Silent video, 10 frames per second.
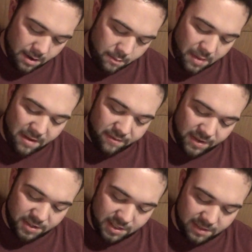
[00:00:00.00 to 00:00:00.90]
Bev
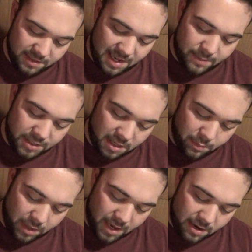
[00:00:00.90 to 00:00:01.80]
Vincent, Zombies on a
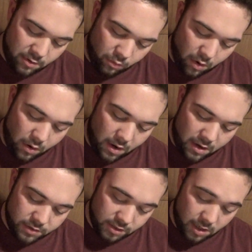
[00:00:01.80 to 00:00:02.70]
Plane,
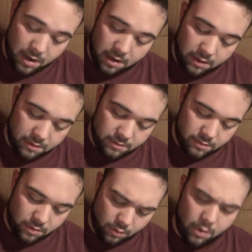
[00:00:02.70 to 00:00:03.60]
Roald Dahl.
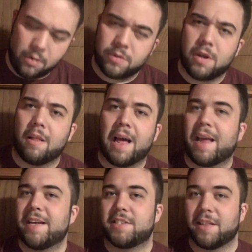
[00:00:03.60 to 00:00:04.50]
I
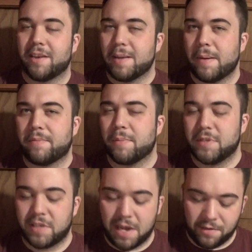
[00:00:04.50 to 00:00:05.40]
can't say that name, I'm from the
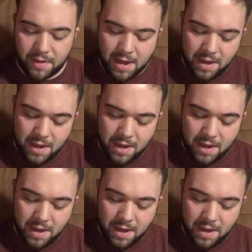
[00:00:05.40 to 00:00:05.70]
South.